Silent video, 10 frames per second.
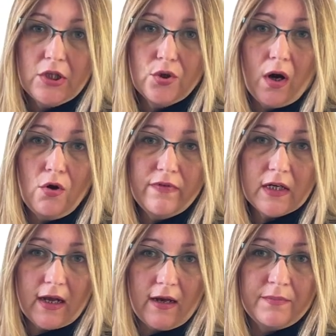To
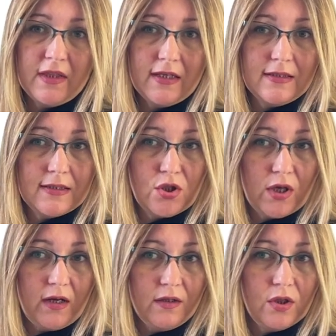overcome these
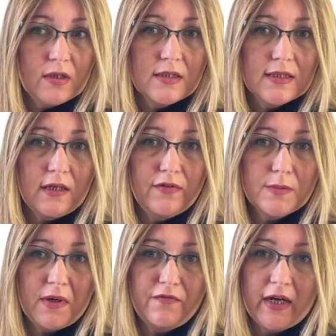challenges, service
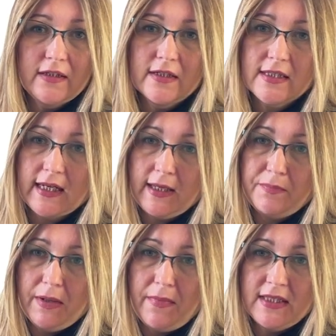providers can
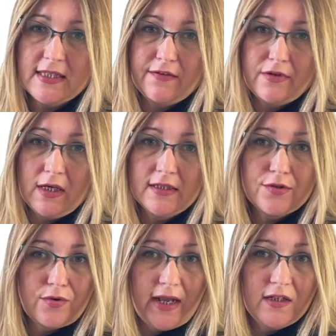implement several
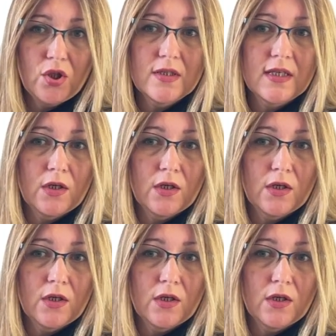strategies,